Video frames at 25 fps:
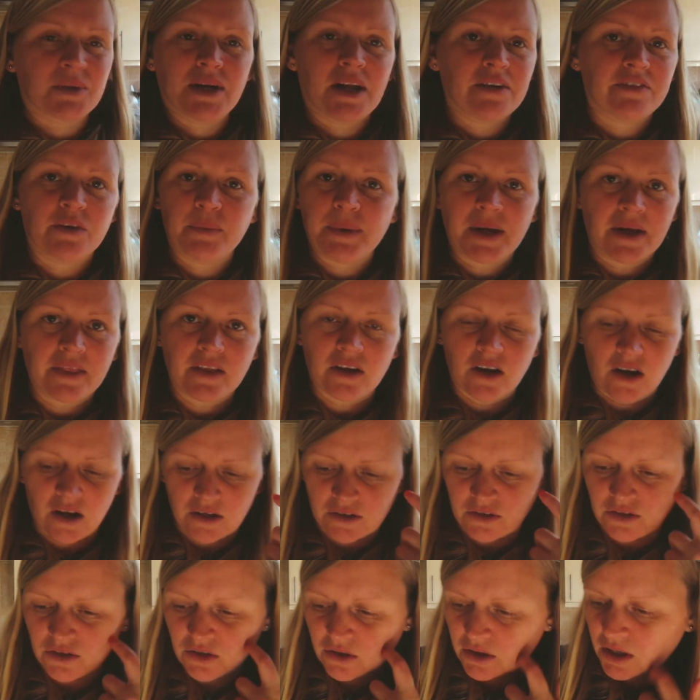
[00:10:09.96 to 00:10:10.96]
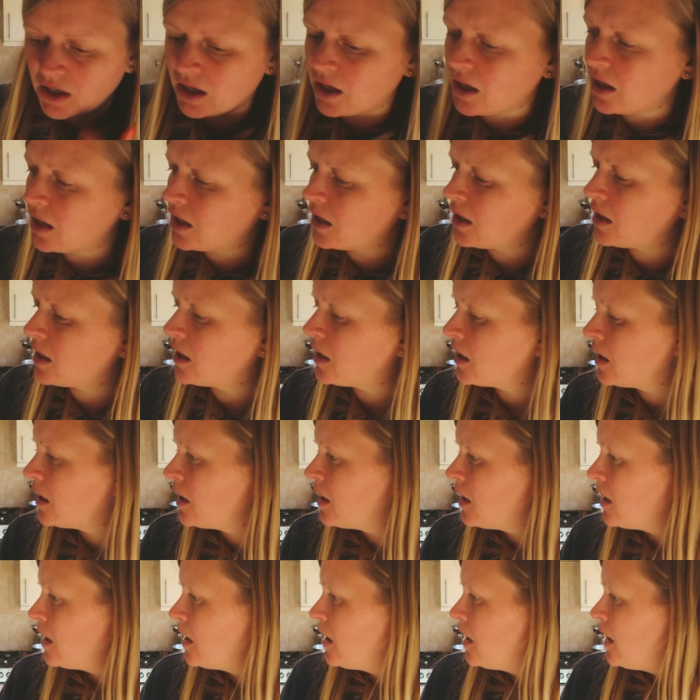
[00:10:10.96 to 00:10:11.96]
whenever we get the garden done
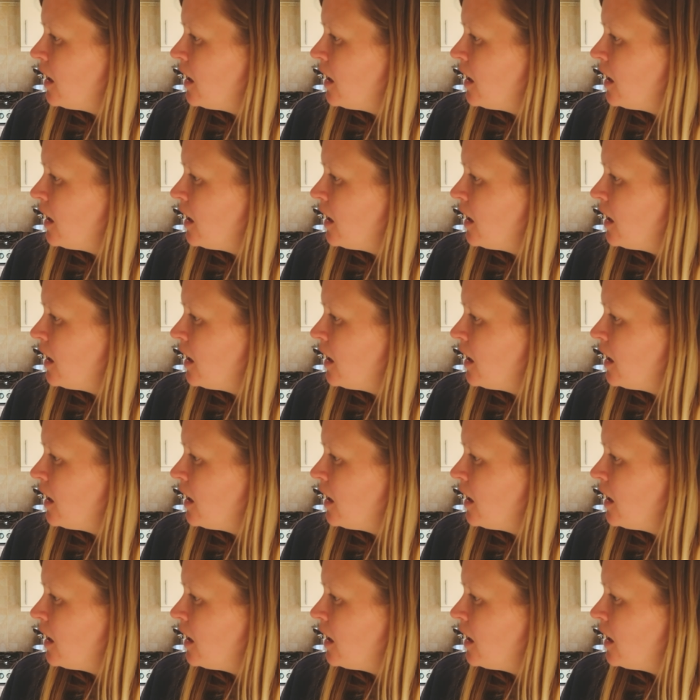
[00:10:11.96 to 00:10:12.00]
um,